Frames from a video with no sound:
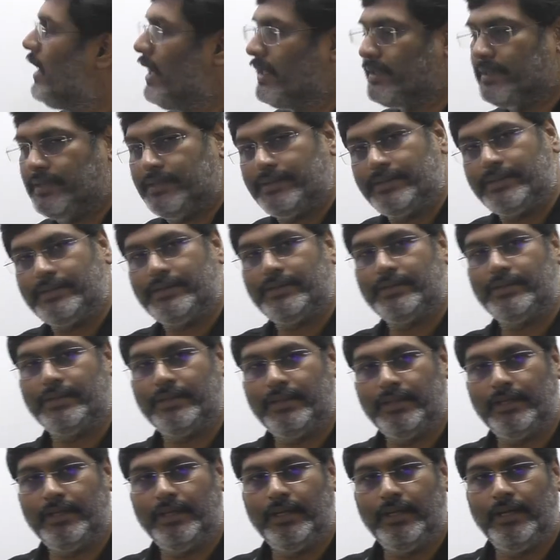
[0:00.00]
like this.
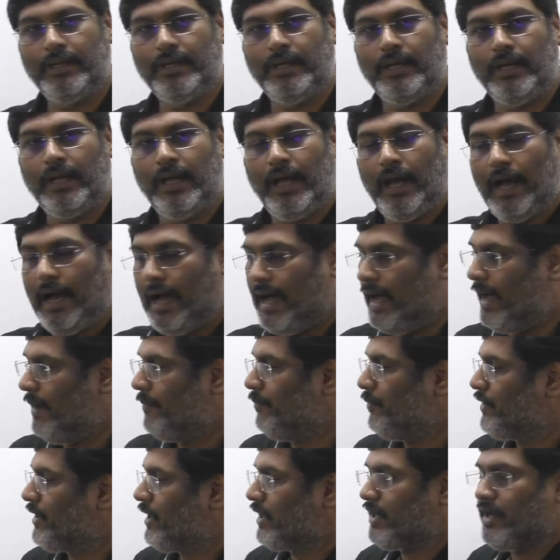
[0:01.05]
I
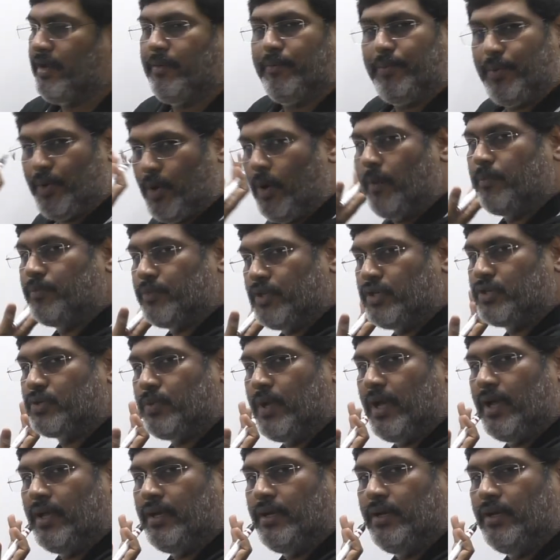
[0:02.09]
am taking from this
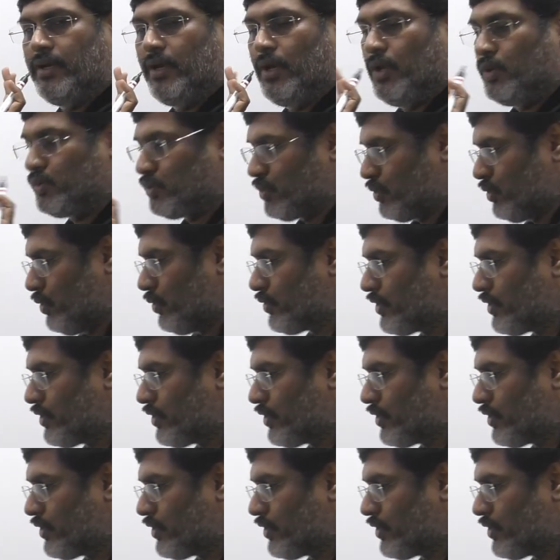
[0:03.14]
one, so you